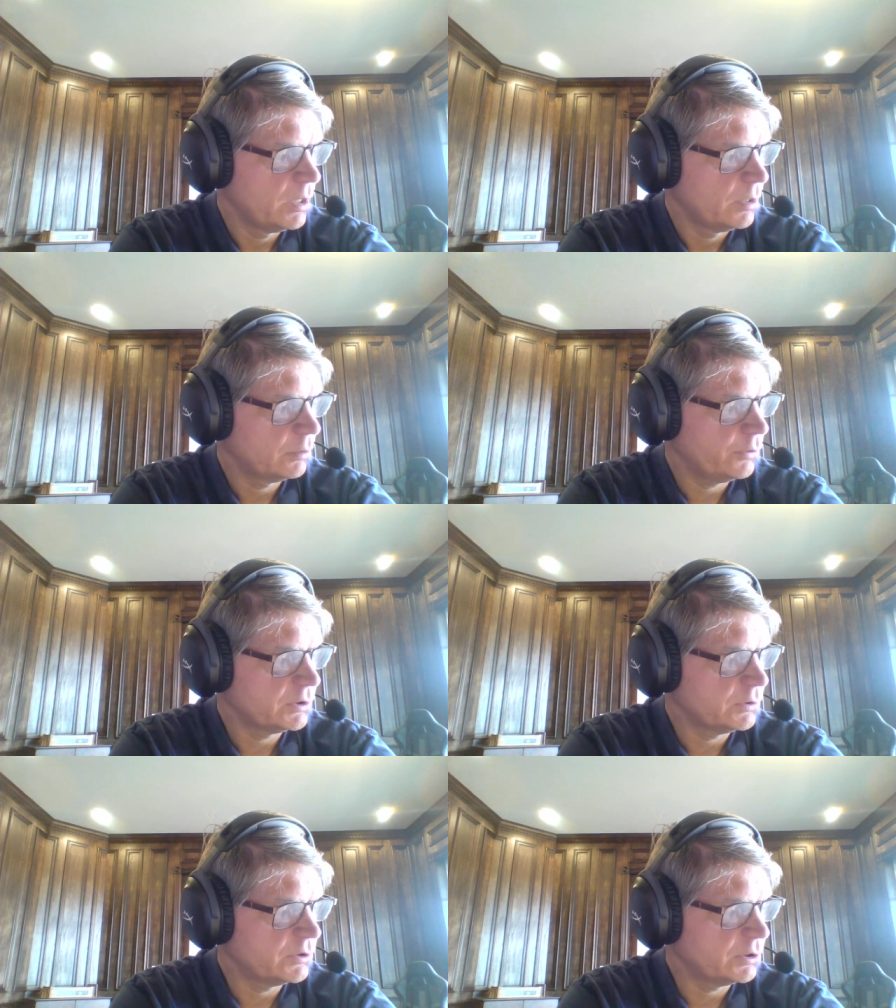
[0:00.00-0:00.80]

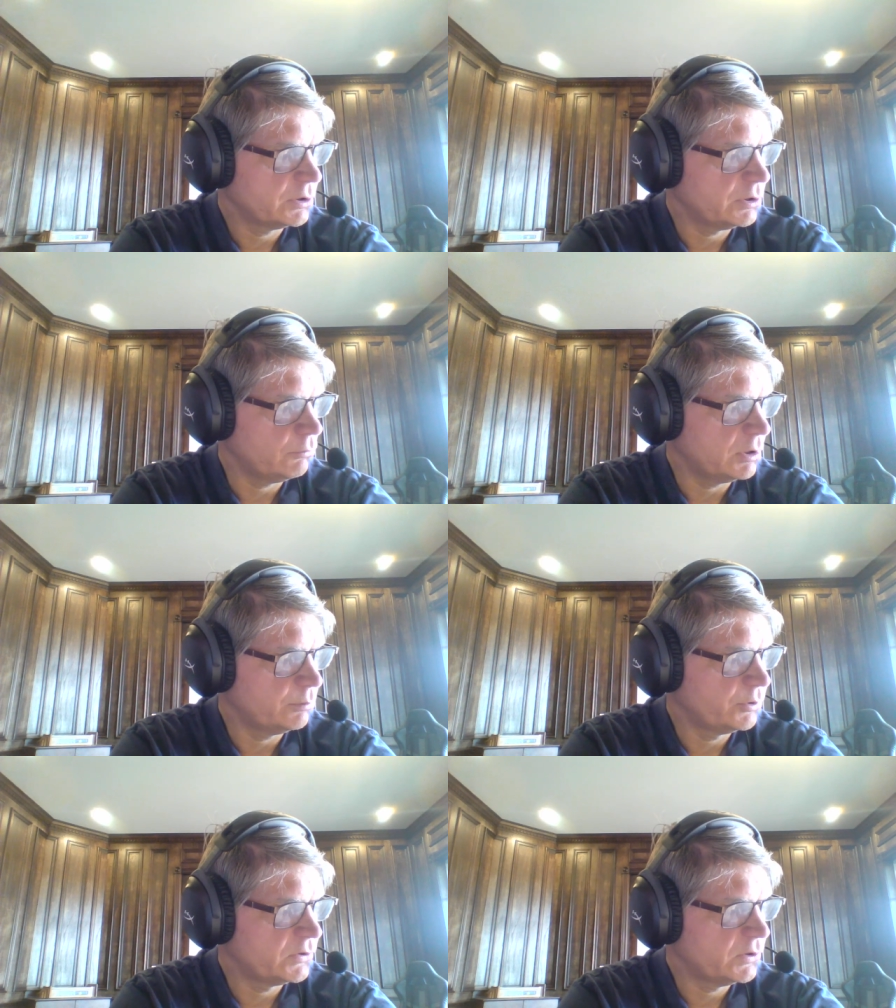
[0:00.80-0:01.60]
Question 61,
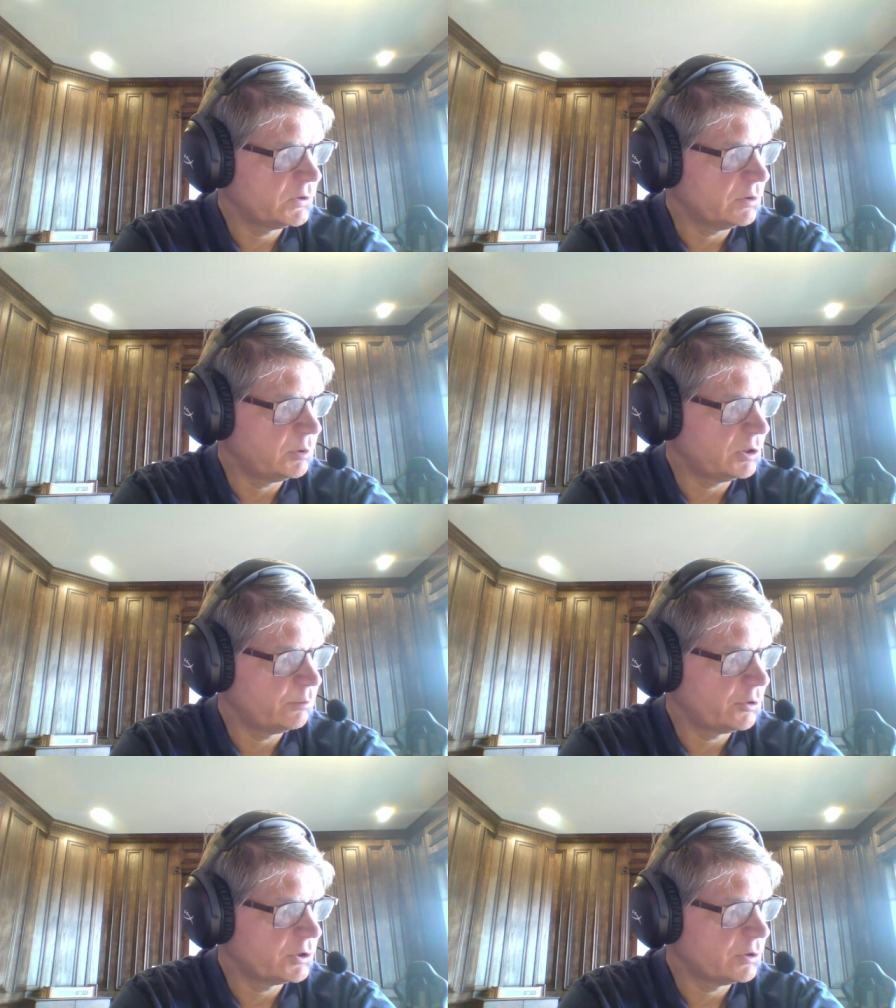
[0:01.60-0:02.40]
persistent blood
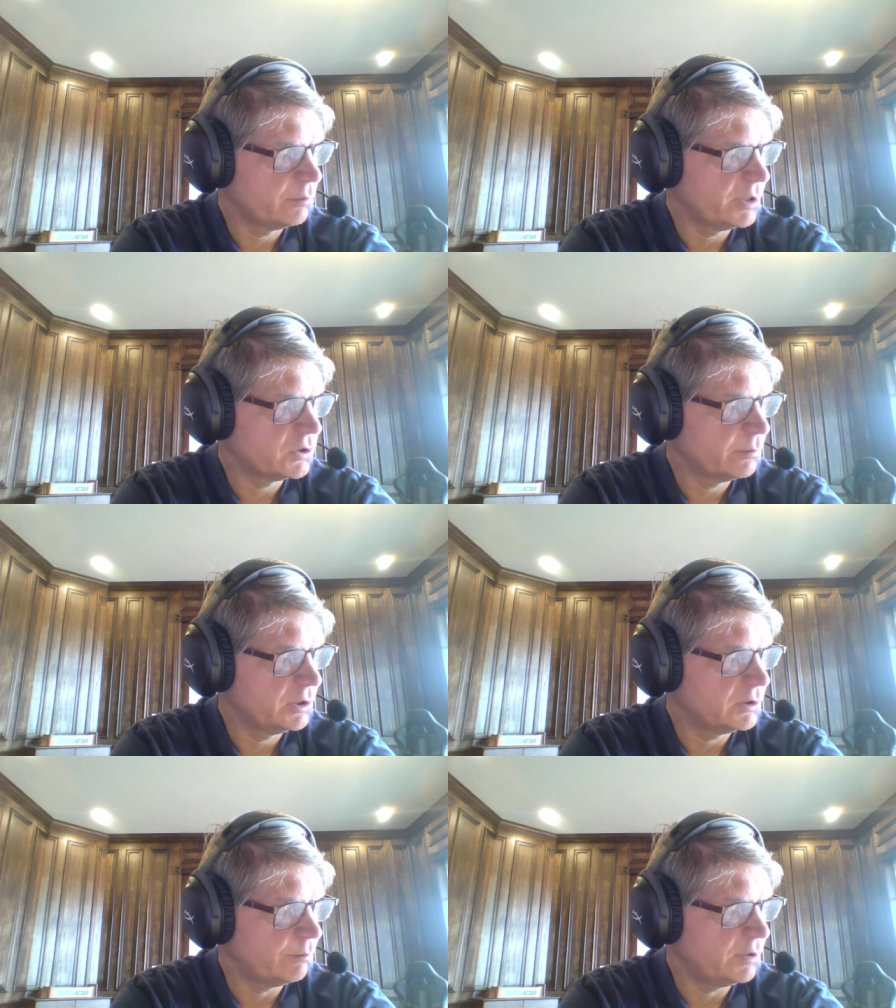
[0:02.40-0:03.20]
pressure
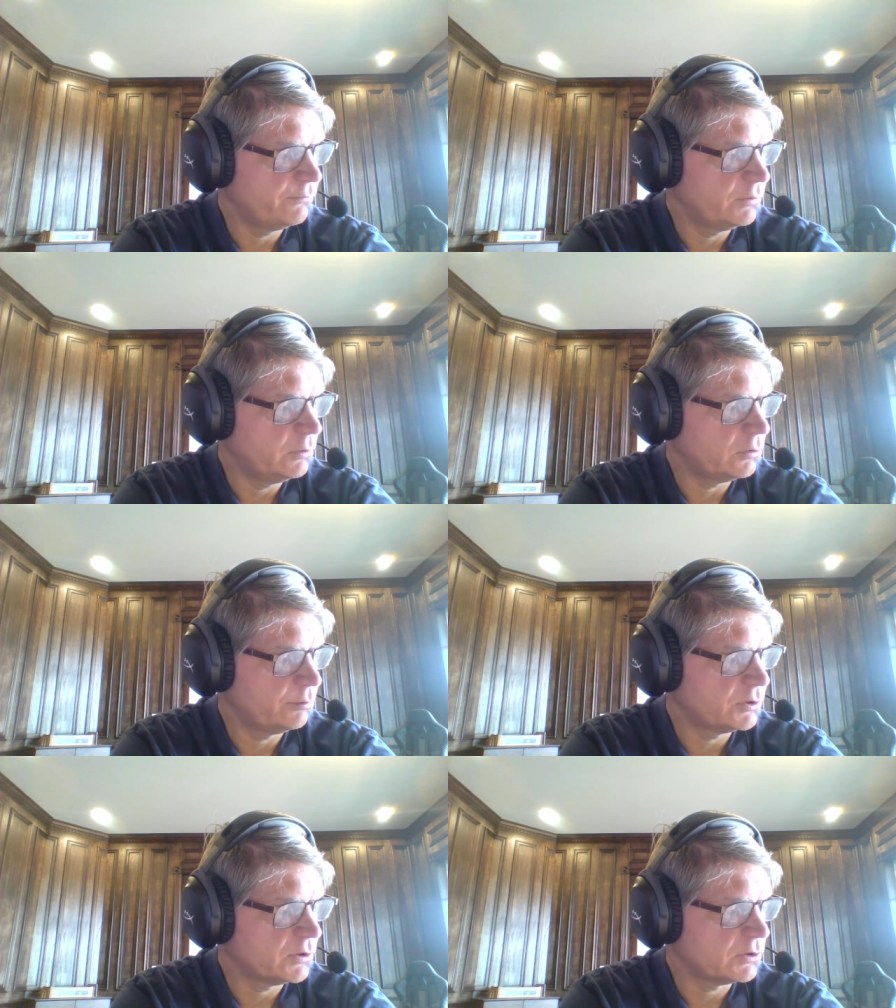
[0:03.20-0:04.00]
measurements above the
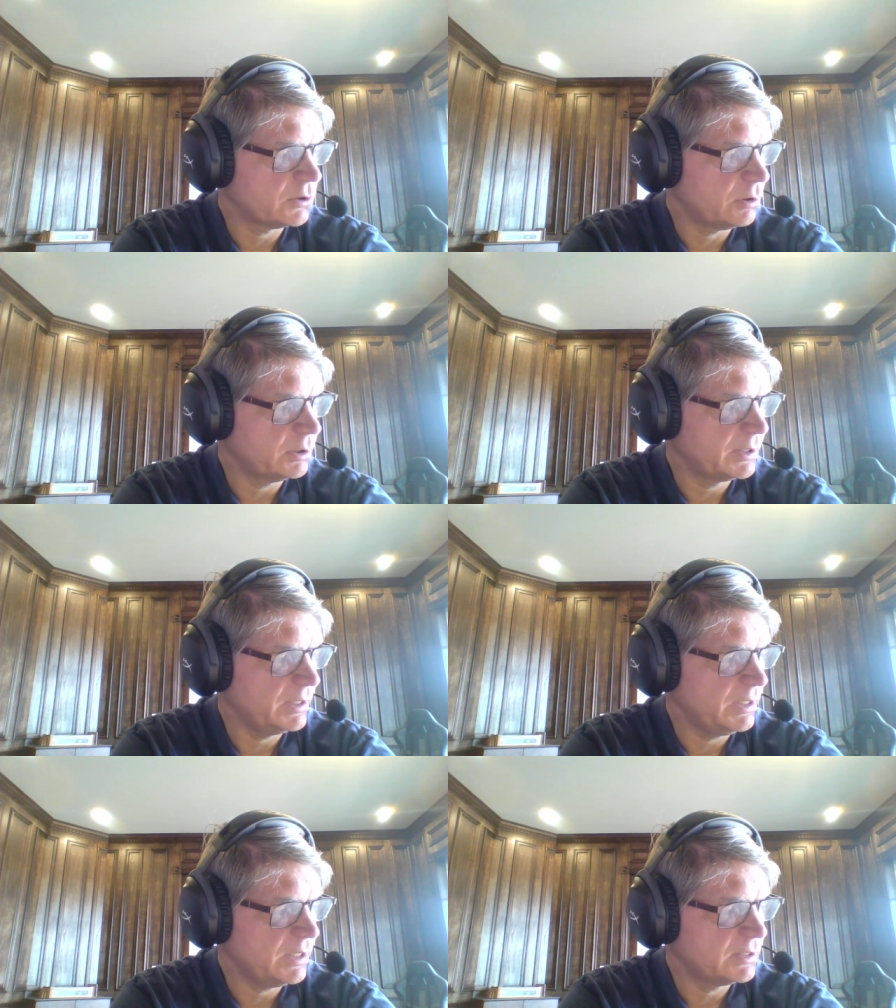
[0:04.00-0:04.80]
normal systolic.
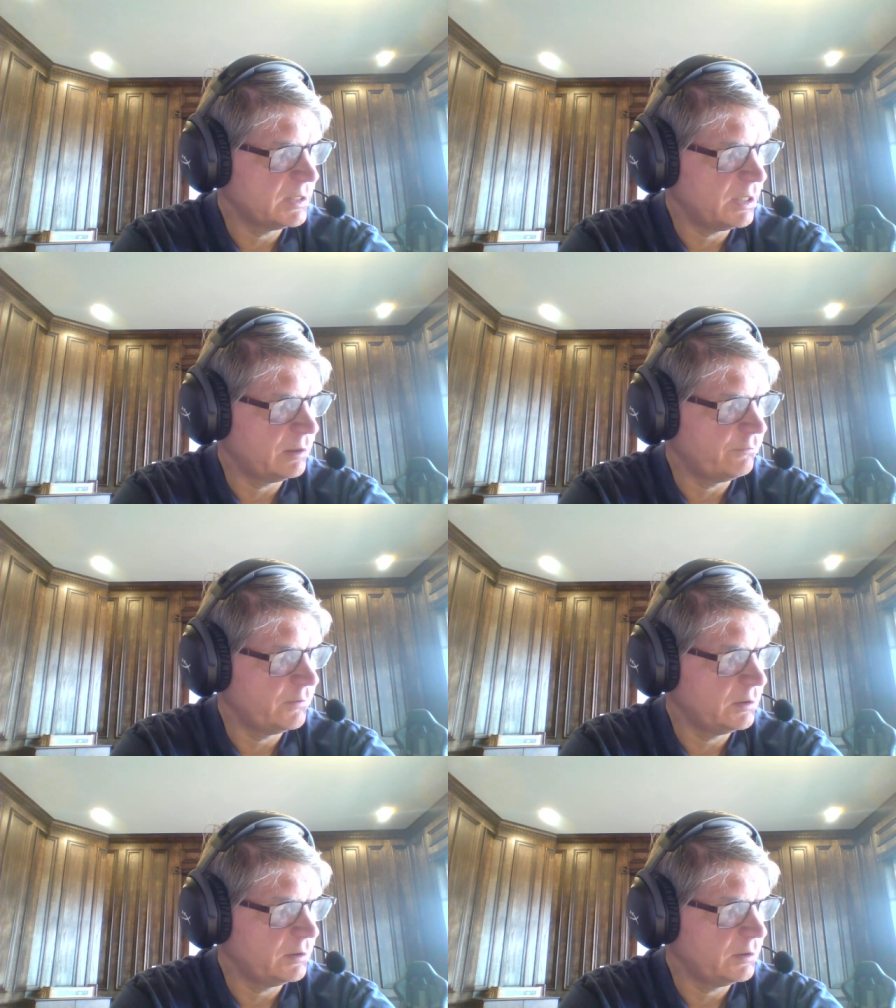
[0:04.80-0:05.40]
E as in elephant,